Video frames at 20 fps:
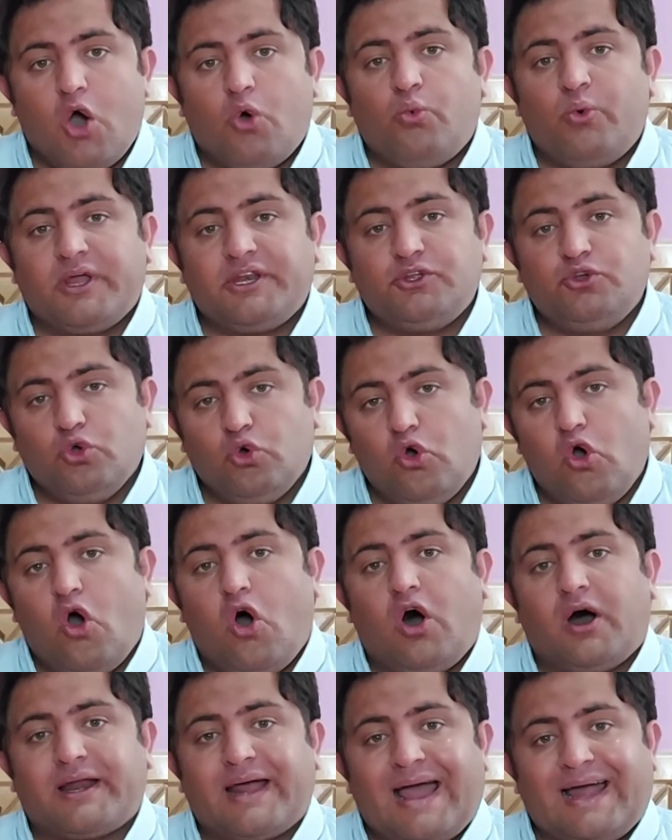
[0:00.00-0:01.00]
When you
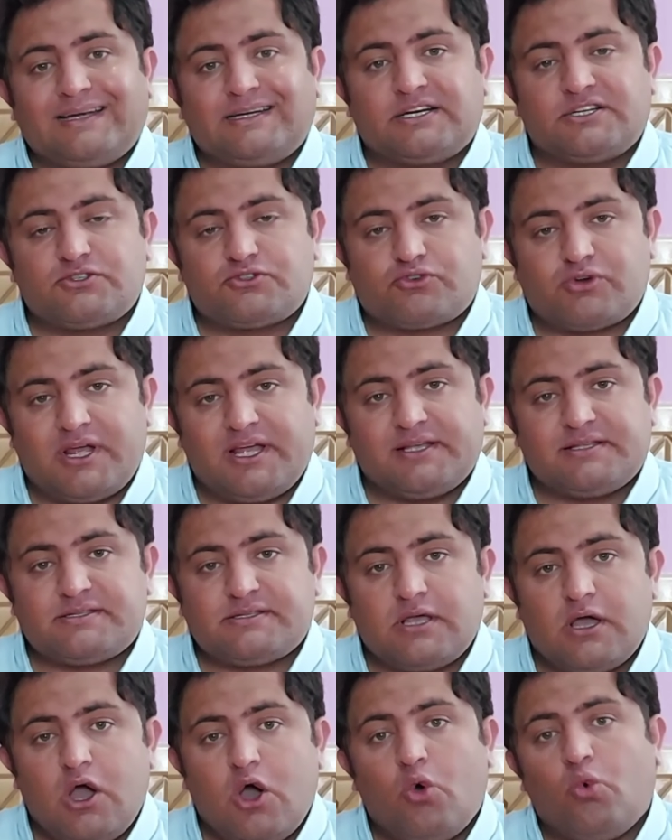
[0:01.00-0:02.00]
are under
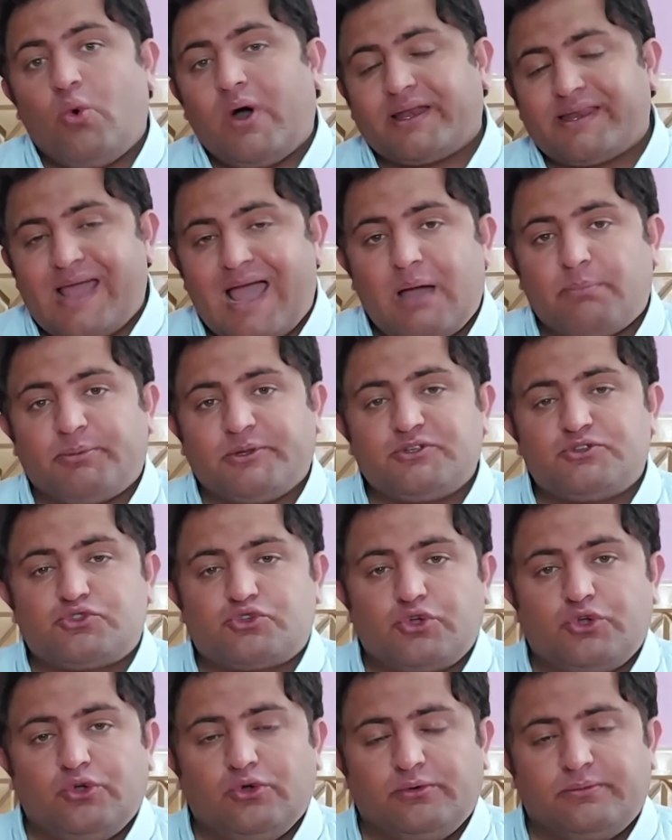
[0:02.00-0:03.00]
stress, what happens
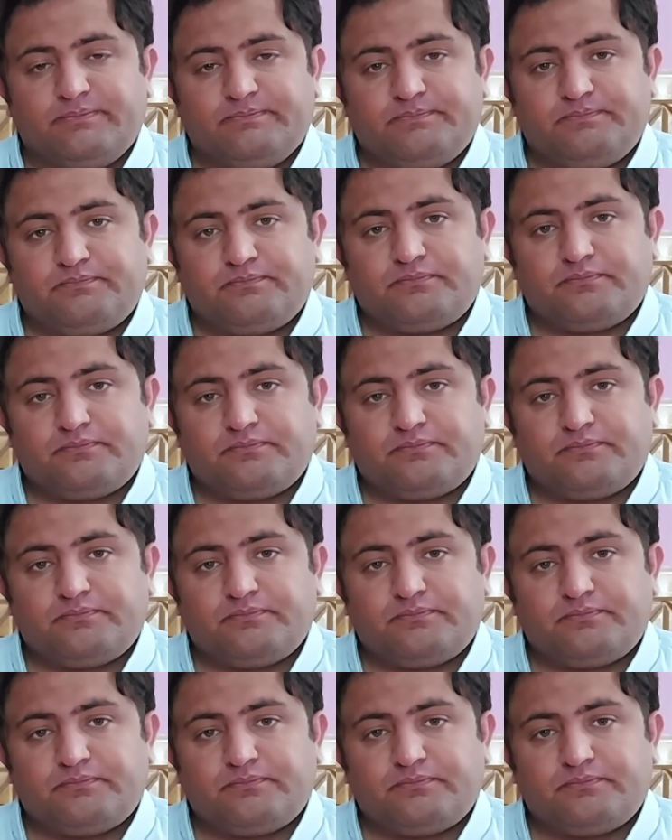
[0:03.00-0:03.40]
to you?